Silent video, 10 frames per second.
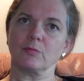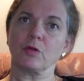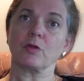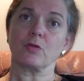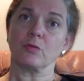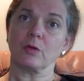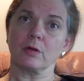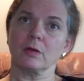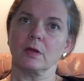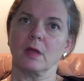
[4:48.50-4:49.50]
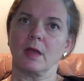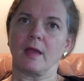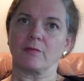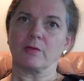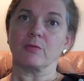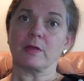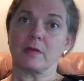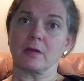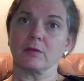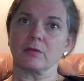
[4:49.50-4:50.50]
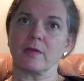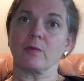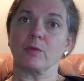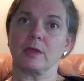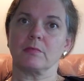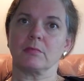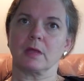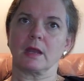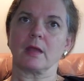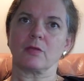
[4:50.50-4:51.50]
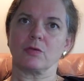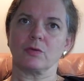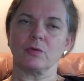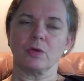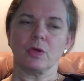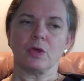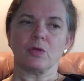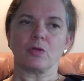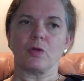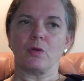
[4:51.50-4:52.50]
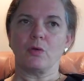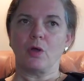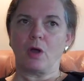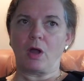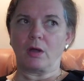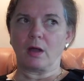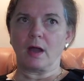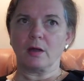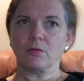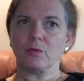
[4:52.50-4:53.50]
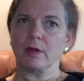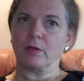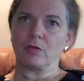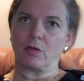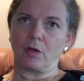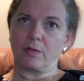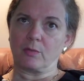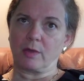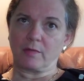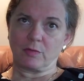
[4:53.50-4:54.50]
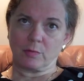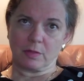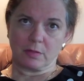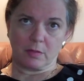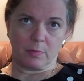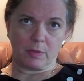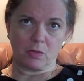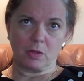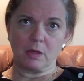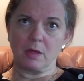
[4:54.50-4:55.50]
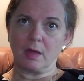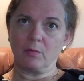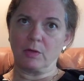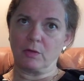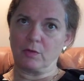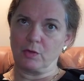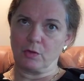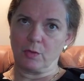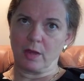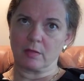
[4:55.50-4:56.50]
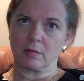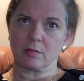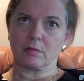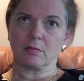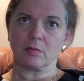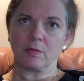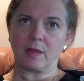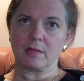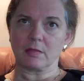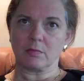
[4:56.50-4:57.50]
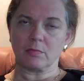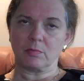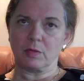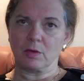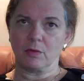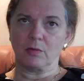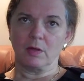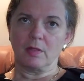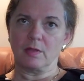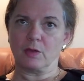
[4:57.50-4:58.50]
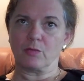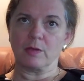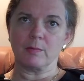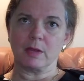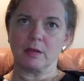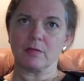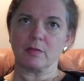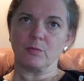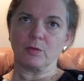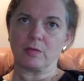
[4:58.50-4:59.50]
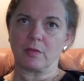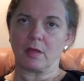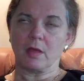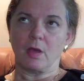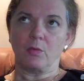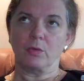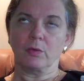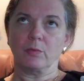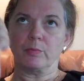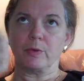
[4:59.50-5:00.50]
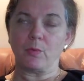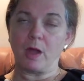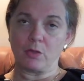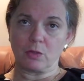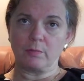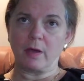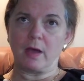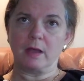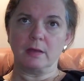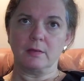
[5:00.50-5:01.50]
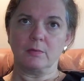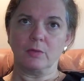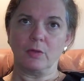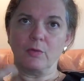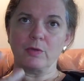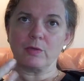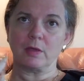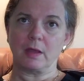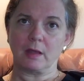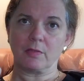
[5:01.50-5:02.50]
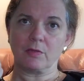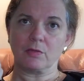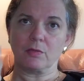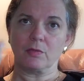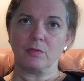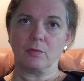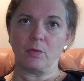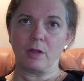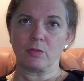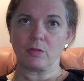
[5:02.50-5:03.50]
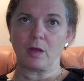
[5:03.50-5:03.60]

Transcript: drugstore, every retailer that we connect to. So our guardrails are that we have to be CPG and we are in the U.S. So that's, you know, the agreement is that we'll be watch and buy. We'll always connect the the watch